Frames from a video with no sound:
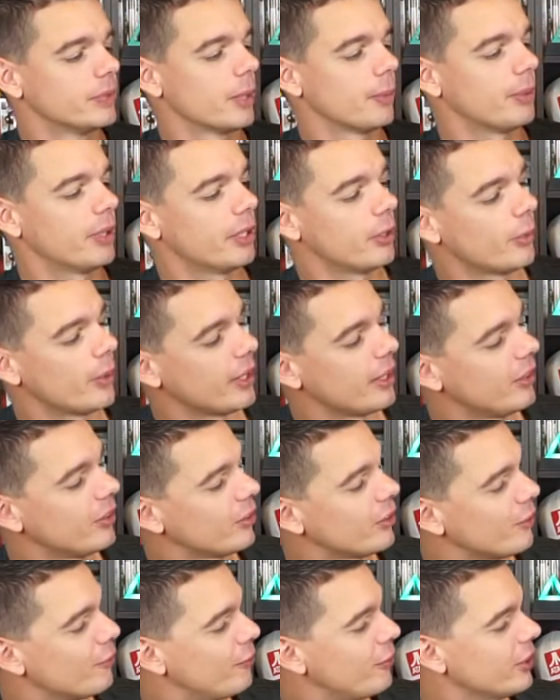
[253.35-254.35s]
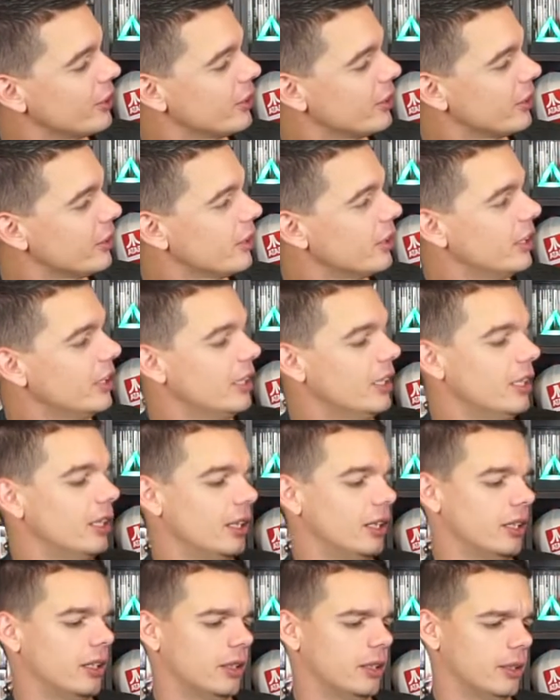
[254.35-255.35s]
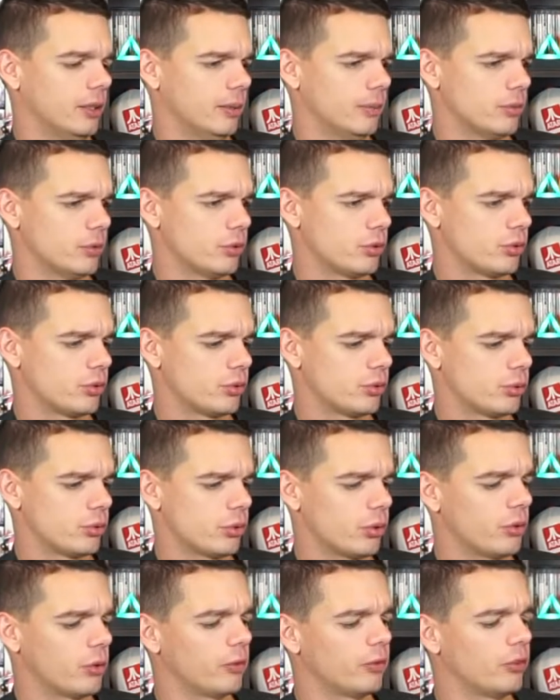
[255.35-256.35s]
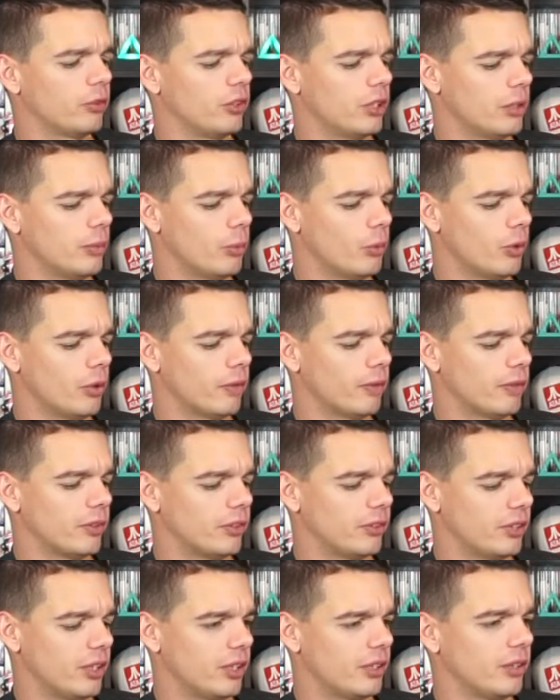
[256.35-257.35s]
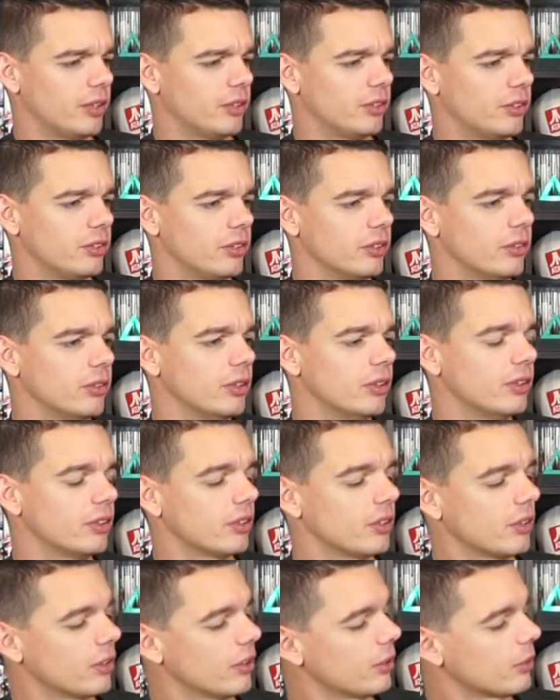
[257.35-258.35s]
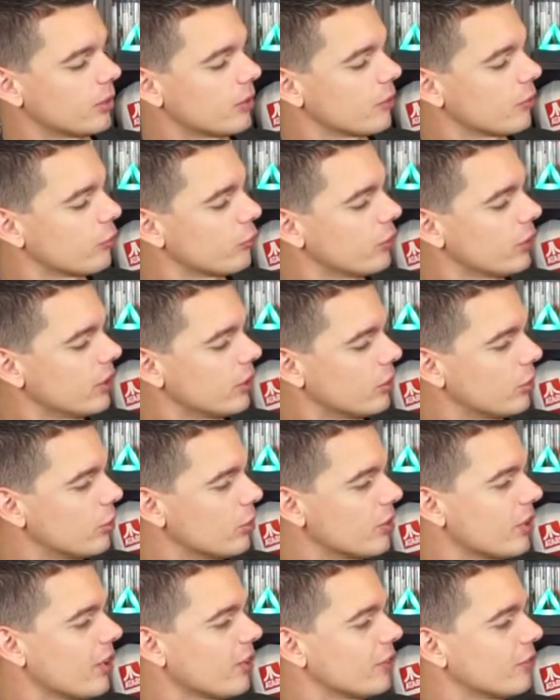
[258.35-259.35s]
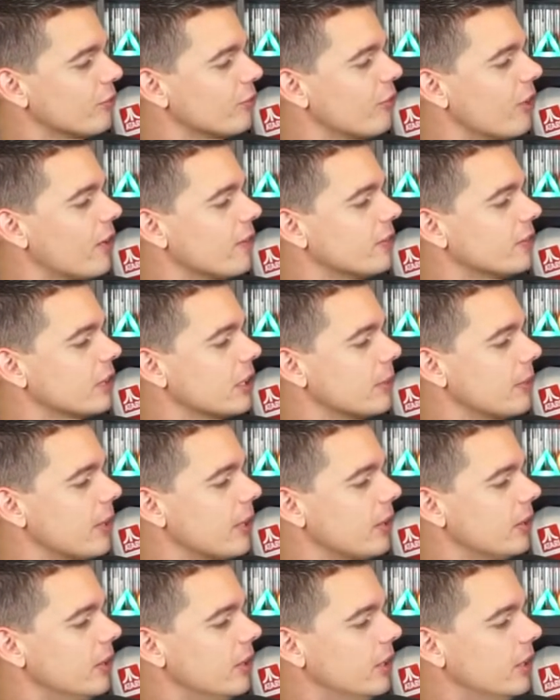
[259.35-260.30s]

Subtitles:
But anyway, here's the figure. I don't know if there's any more of the set in this series. I think it's in 2005 this came out.